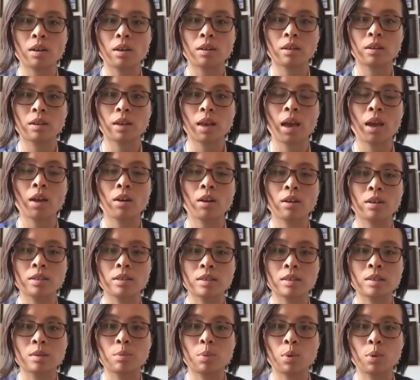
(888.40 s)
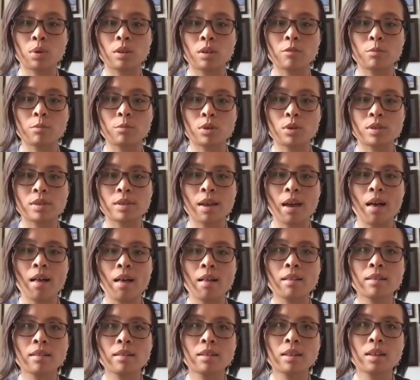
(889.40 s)
care and supportive
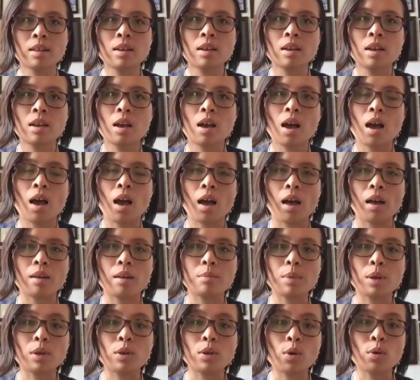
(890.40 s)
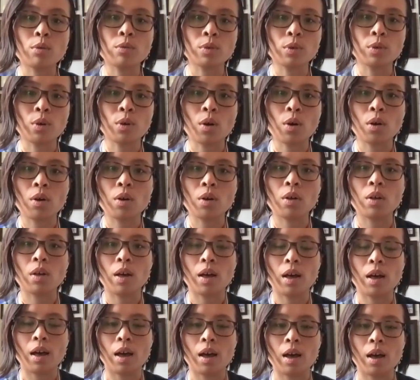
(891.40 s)
personnel. And overall,
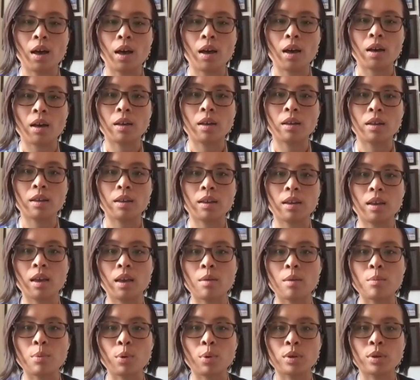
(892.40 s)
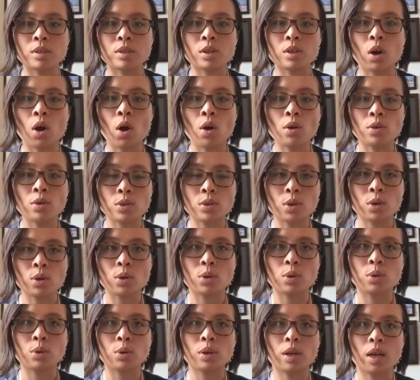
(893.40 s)
important to
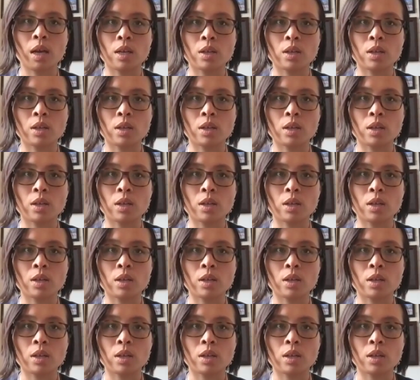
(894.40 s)
also